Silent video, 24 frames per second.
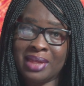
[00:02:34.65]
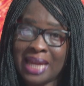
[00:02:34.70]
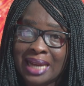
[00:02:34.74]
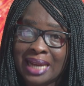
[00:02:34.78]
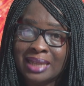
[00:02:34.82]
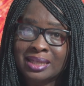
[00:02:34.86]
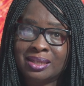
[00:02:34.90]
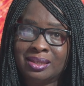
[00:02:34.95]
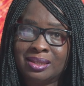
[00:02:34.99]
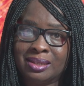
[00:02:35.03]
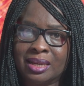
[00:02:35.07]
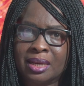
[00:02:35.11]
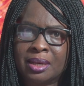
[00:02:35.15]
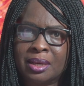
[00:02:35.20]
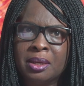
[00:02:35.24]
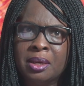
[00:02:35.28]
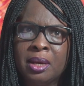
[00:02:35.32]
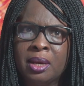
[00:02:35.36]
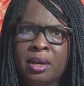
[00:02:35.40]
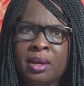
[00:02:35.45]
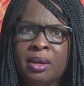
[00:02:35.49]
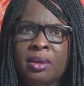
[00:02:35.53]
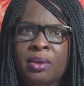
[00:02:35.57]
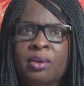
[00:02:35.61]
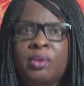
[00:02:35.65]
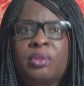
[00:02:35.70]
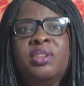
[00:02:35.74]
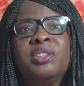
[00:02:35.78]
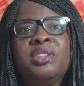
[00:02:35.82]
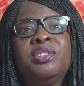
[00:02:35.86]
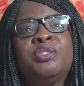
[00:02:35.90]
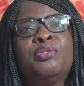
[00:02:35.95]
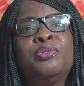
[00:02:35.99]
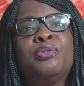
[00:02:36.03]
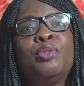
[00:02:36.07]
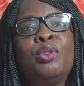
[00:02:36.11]
that day,
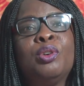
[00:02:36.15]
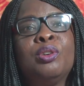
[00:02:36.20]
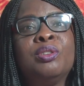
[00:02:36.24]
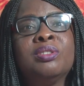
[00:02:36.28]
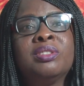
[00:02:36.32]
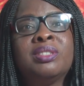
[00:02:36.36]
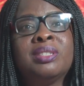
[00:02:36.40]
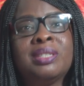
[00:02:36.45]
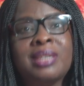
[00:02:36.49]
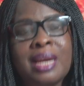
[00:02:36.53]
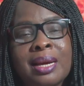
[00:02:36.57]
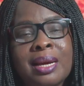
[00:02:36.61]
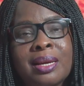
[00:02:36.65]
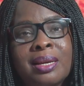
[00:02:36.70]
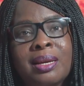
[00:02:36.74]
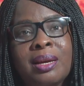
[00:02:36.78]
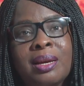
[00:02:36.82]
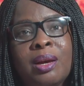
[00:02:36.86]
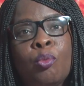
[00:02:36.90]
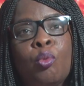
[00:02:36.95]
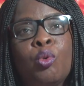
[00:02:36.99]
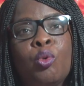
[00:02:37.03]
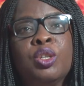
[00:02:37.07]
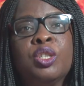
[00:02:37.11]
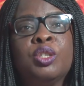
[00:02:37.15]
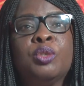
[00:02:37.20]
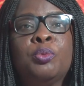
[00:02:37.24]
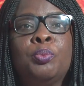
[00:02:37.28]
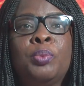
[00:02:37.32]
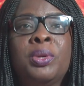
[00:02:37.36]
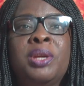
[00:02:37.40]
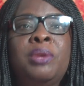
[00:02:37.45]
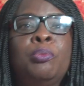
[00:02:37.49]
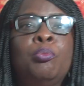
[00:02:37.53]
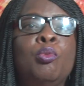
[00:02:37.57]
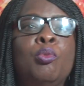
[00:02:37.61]
this fuel tanker was
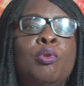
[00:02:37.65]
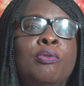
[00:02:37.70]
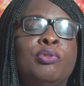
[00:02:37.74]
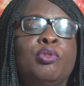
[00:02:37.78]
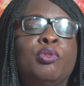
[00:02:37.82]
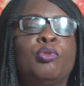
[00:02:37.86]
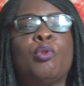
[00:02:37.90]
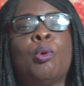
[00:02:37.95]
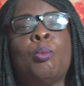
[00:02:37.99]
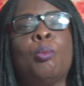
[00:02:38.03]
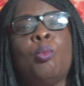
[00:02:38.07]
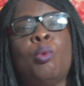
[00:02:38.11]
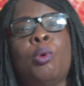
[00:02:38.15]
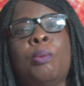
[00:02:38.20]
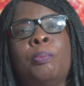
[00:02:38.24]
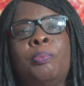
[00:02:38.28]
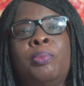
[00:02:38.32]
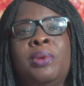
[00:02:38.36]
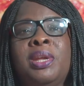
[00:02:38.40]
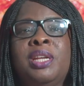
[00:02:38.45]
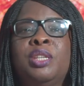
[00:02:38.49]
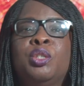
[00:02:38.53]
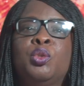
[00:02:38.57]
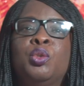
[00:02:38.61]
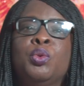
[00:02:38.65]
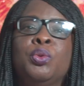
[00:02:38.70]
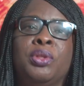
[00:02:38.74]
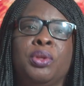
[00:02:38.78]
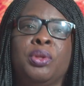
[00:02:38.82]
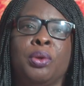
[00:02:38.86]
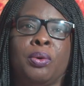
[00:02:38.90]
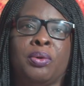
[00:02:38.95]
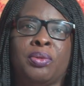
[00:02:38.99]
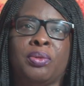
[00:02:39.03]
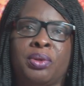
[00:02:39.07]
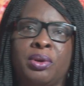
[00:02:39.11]
being moved from one place to
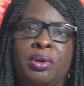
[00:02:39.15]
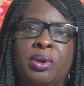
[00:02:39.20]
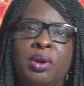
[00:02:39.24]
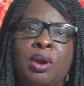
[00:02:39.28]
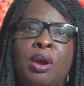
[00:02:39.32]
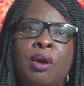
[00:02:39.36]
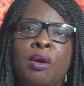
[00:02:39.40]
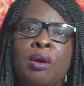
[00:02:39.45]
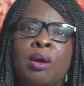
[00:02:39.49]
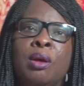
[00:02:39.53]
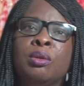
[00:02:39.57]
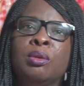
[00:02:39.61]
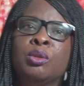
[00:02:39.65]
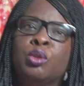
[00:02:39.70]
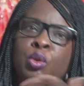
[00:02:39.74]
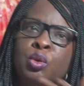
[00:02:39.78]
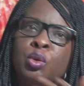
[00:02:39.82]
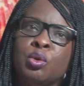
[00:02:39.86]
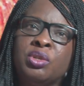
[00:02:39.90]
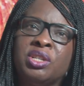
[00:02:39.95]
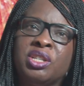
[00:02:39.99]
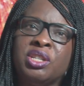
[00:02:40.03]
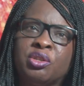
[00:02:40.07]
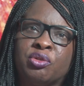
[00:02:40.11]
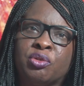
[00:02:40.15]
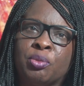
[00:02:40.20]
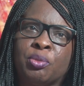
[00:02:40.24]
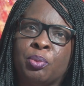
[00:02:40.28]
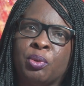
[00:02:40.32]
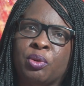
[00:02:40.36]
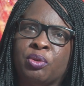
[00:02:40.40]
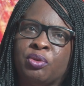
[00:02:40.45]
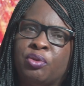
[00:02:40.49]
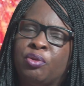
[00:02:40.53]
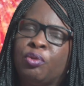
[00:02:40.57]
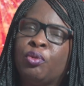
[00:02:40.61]
the other to
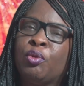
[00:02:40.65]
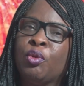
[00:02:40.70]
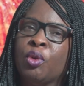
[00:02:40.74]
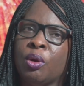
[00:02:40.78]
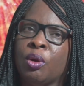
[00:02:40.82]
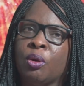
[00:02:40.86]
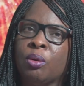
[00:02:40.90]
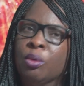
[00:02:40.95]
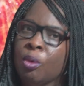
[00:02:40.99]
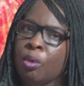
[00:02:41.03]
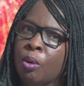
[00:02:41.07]
distribute fuel,